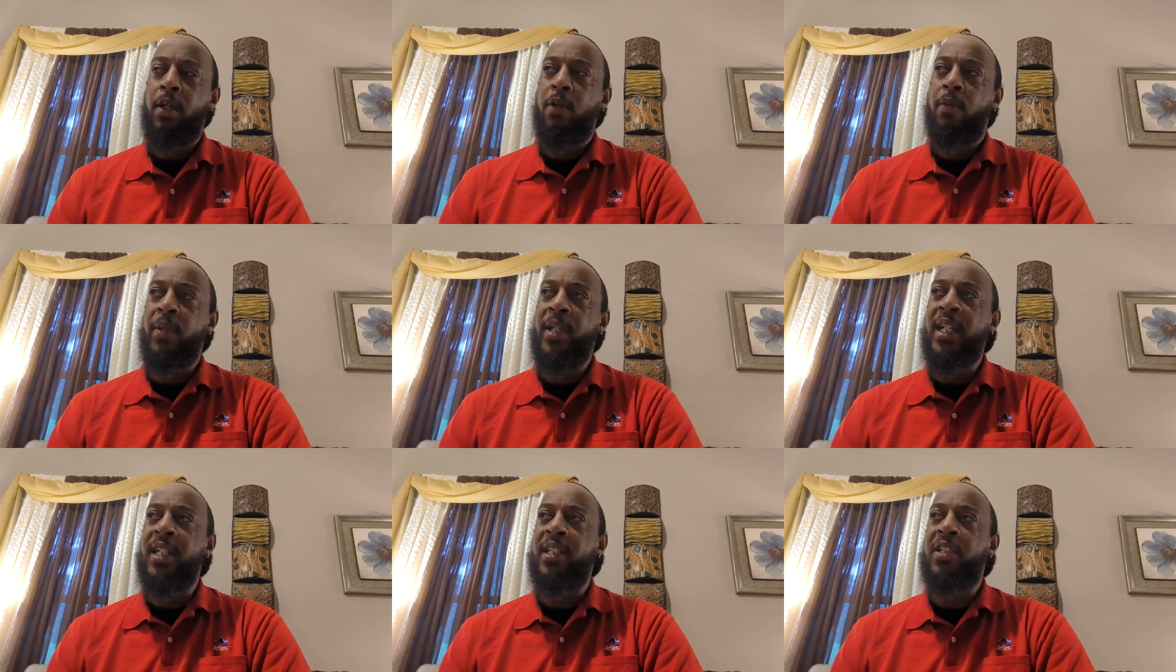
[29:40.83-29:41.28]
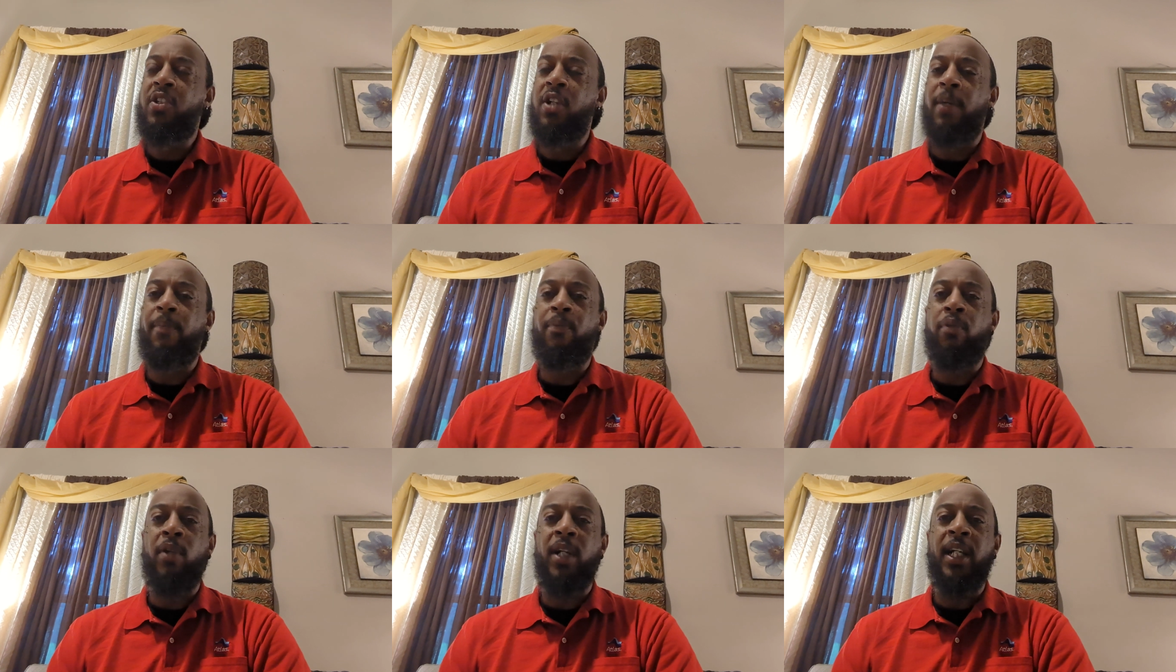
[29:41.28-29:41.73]
We need to
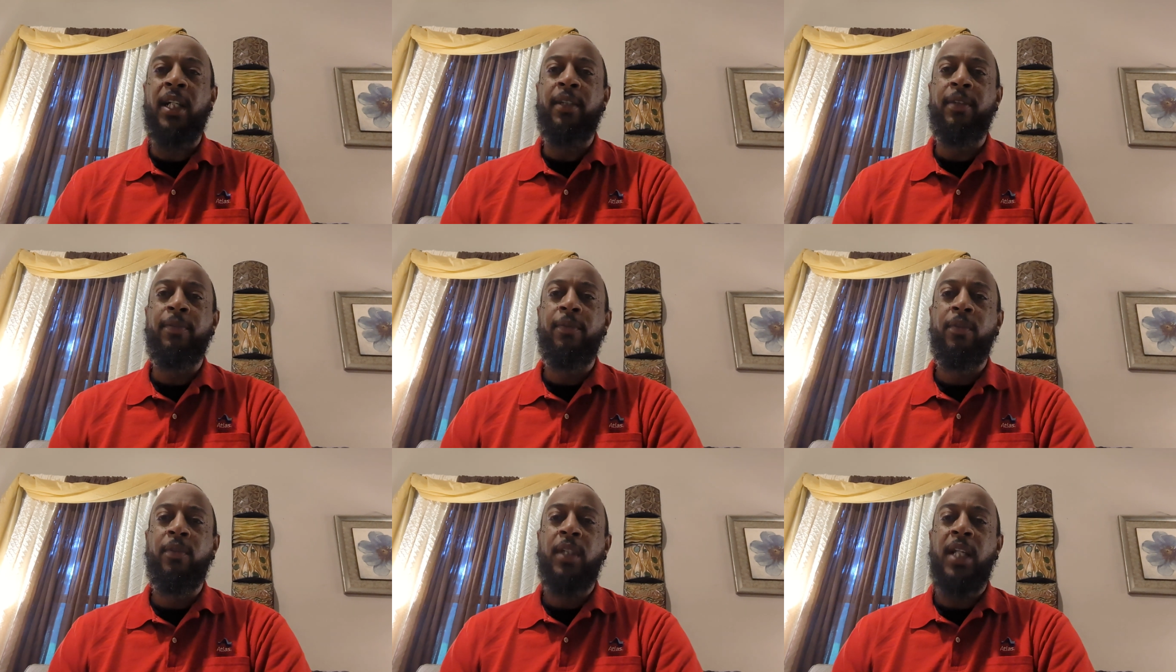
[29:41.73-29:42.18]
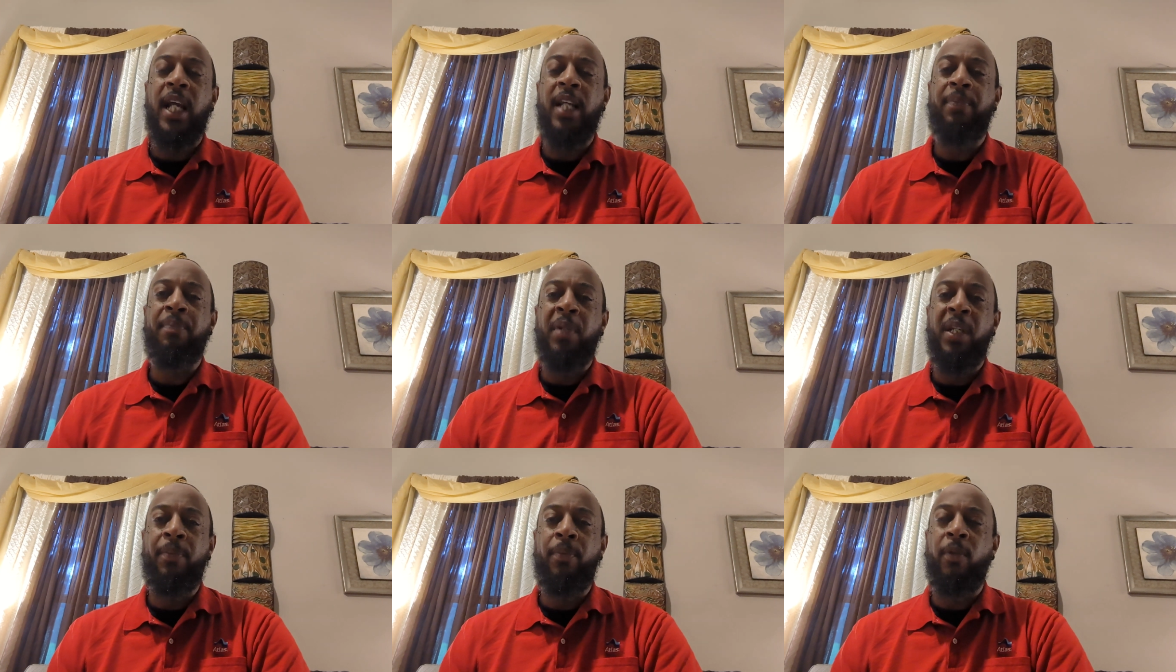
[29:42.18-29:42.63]
start praying as
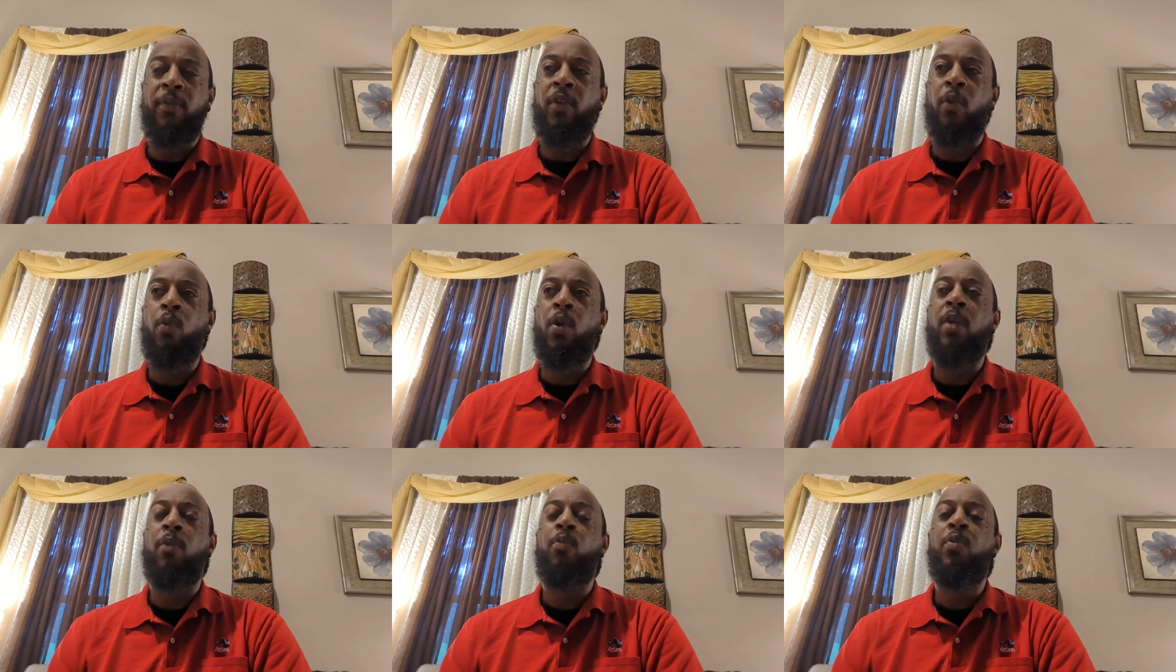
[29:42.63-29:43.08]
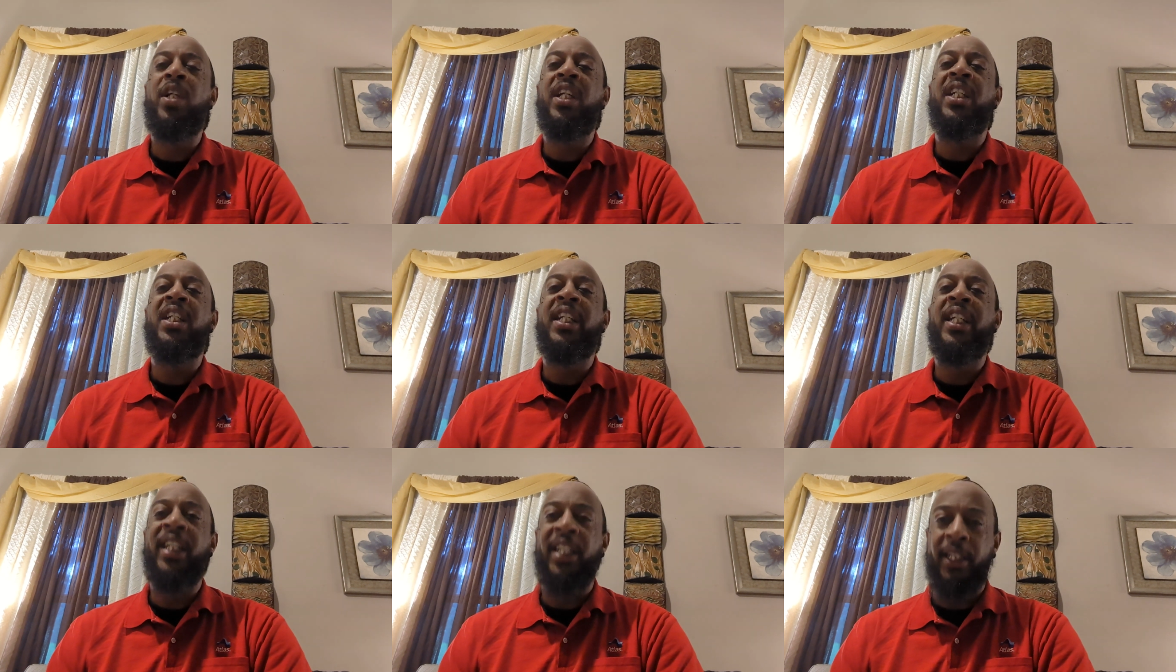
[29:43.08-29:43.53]
people for what we
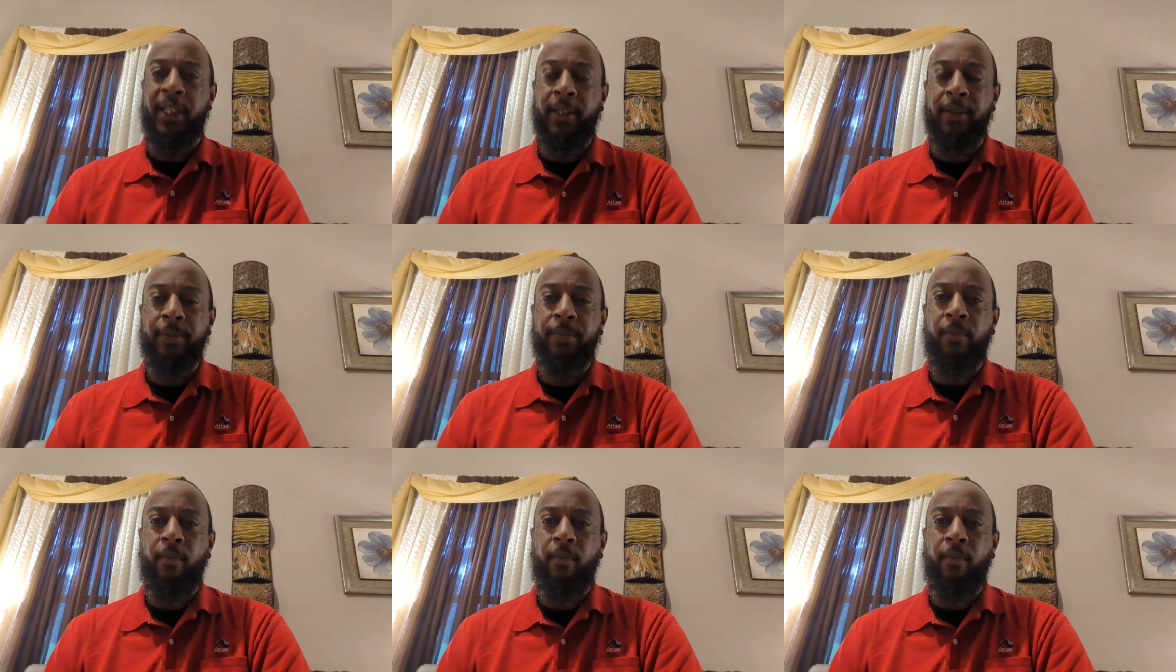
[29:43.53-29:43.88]
need.